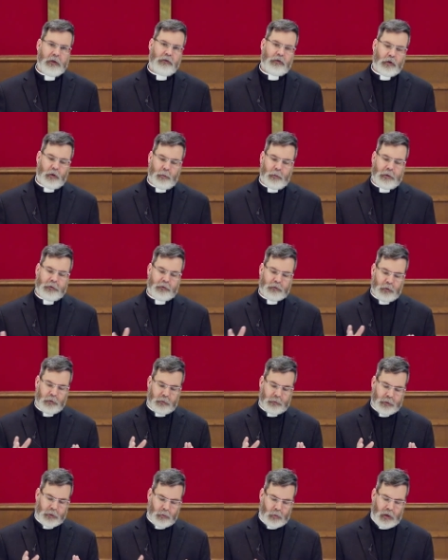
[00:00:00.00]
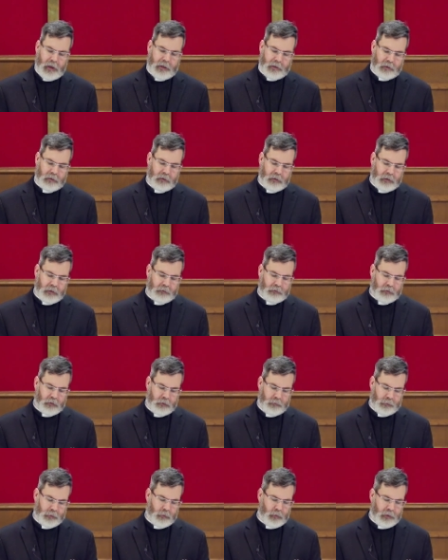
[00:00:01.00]
So what's going to require, it's
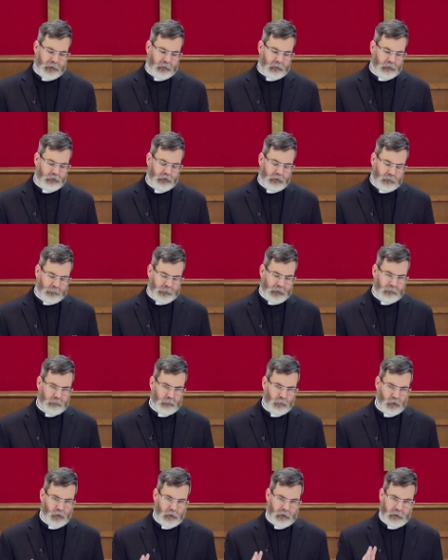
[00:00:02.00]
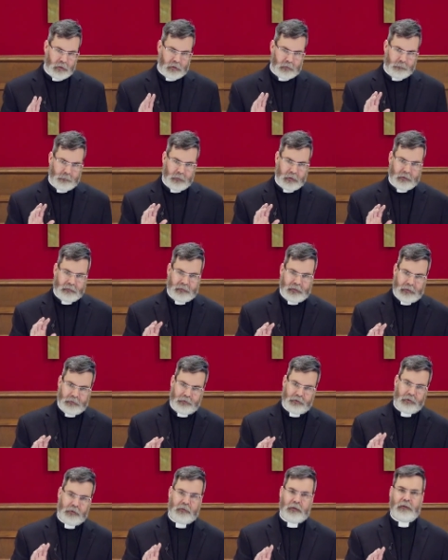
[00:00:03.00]
going to require a little bit more
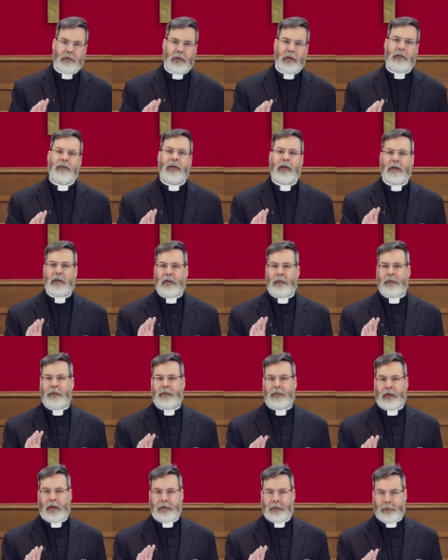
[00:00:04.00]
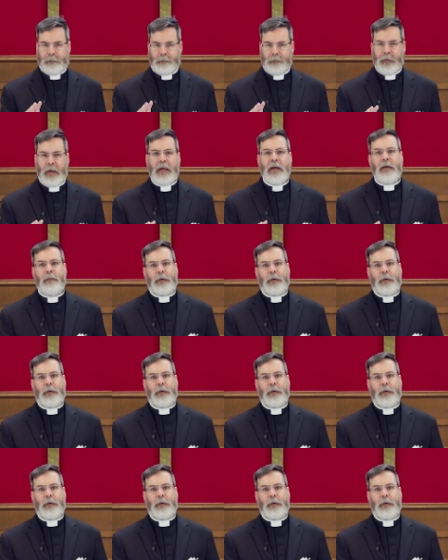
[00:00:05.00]
attention to detail in the setup,